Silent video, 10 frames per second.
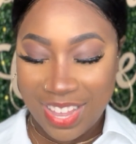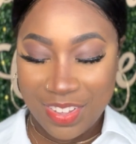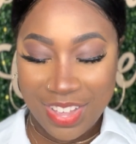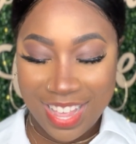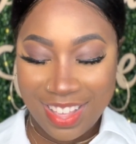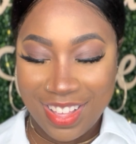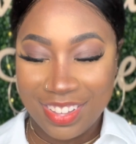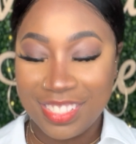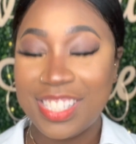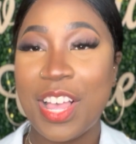Okay,
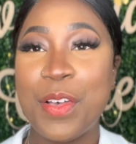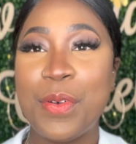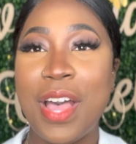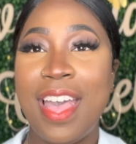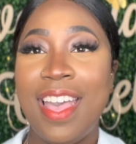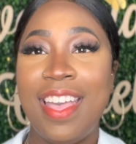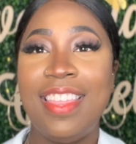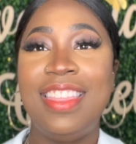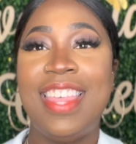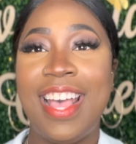y'all, so
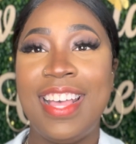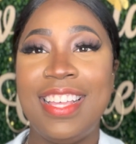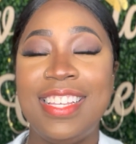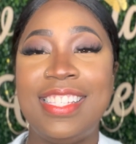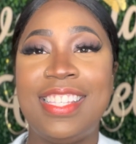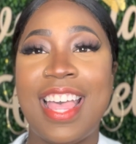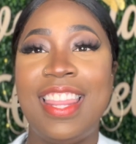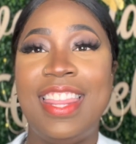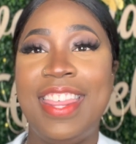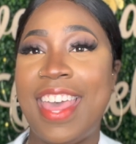that is
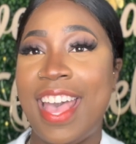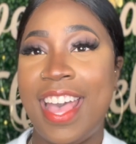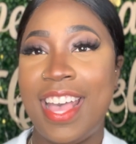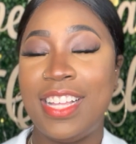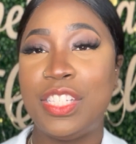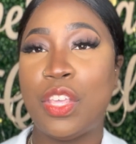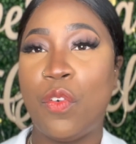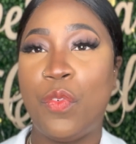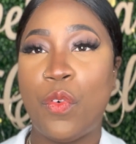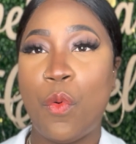that
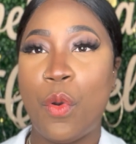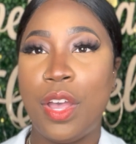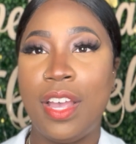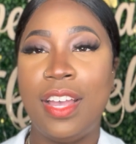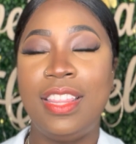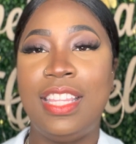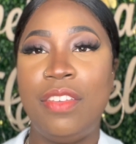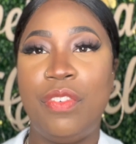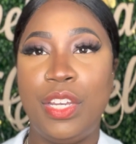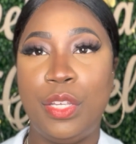for the
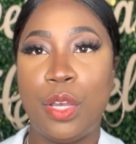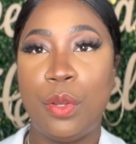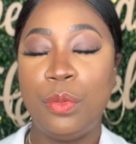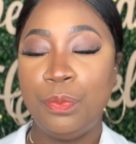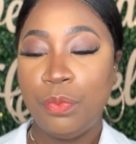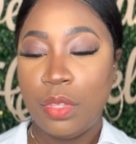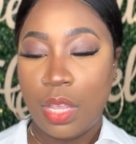video.